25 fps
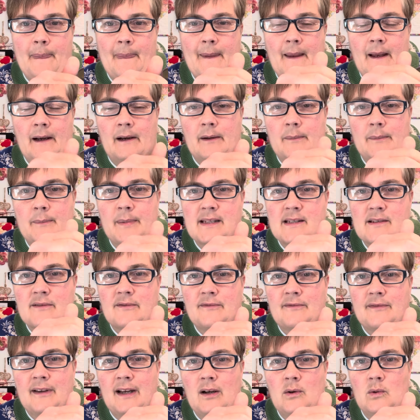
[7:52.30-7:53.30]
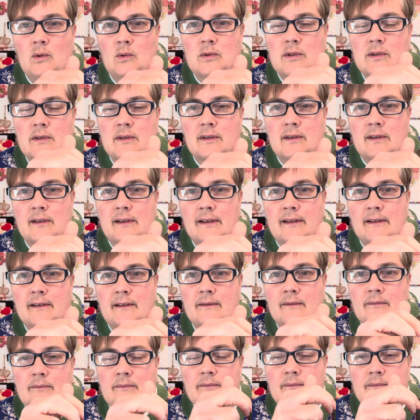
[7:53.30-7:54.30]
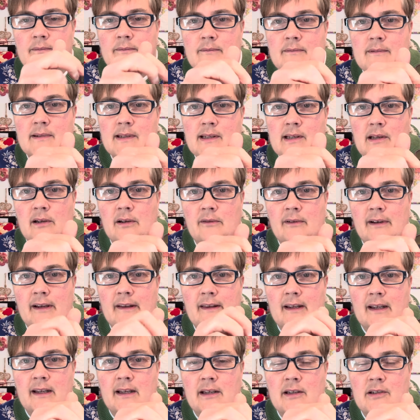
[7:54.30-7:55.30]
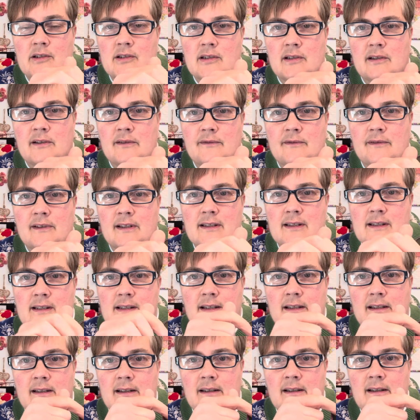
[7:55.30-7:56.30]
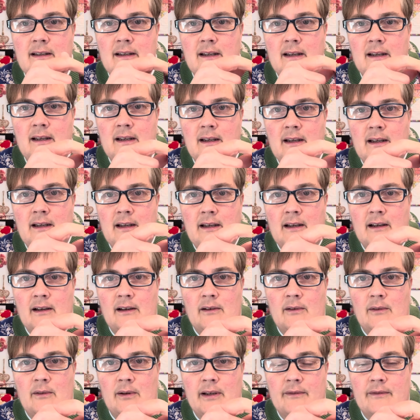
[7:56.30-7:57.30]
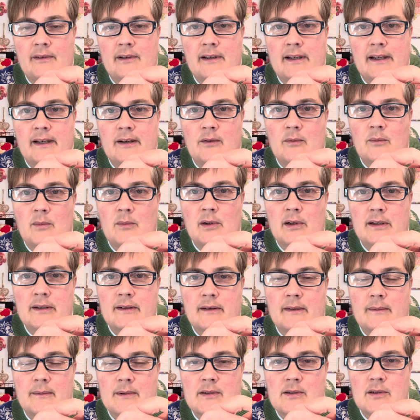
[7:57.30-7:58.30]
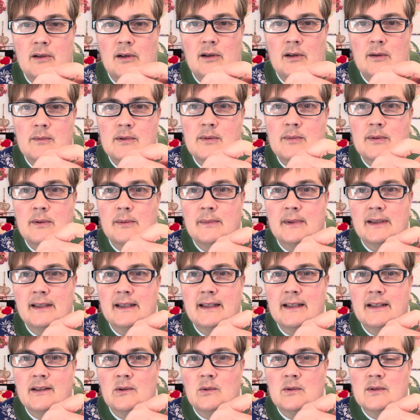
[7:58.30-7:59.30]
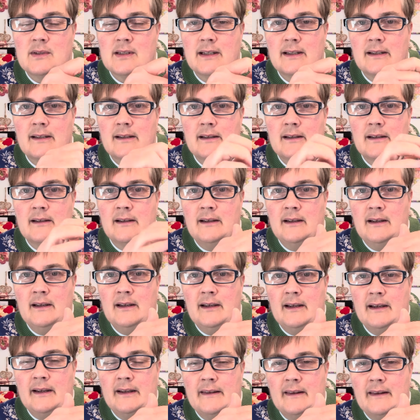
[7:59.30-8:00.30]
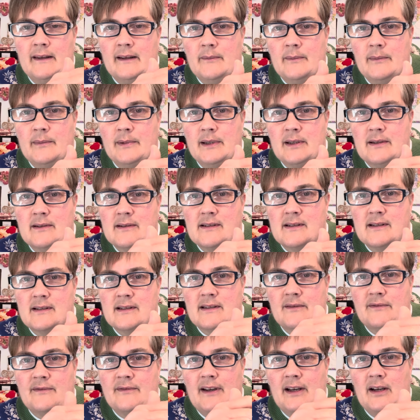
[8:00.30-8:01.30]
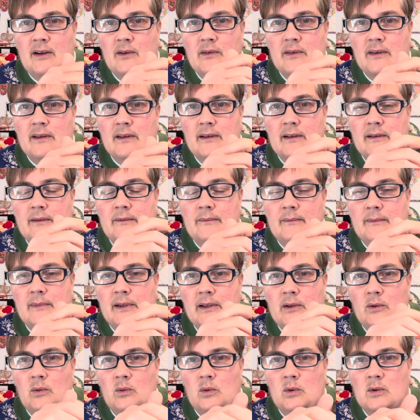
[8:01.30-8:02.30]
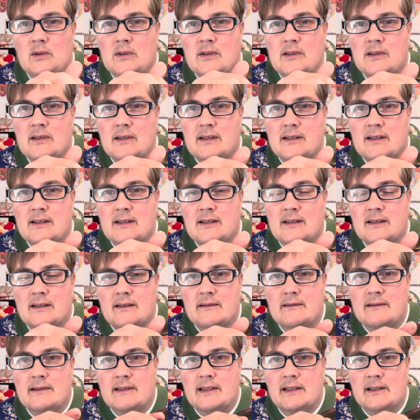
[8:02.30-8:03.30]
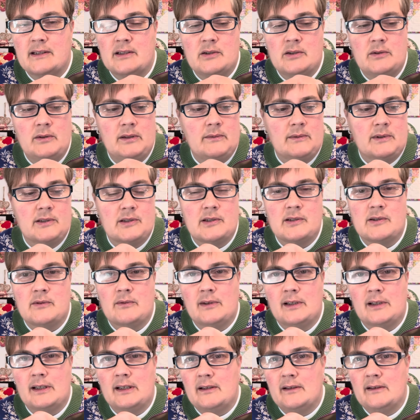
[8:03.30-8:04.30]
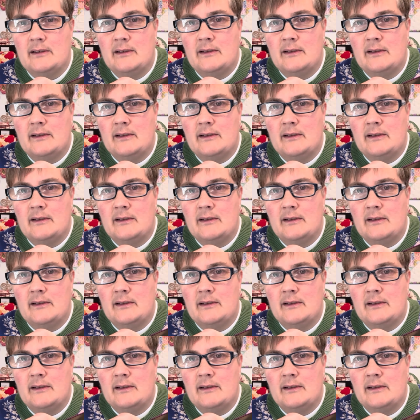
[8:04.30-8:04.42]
like a piece of felt that I sew around the edge so it fits in. I'll have a needle minder at the top to put my needles in, and then because it's the felt, my orts just stick to it, which is really good,